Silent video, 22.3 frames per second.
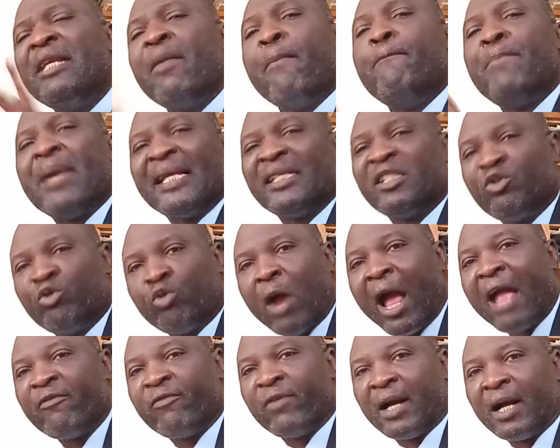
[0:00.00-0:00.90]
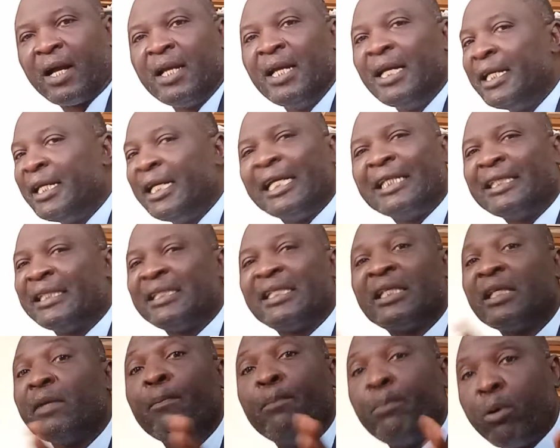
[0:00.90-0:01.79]
the best driver. It
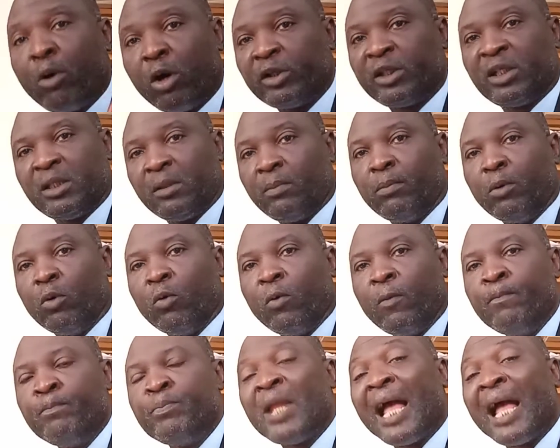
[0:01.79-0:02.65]
is impossible.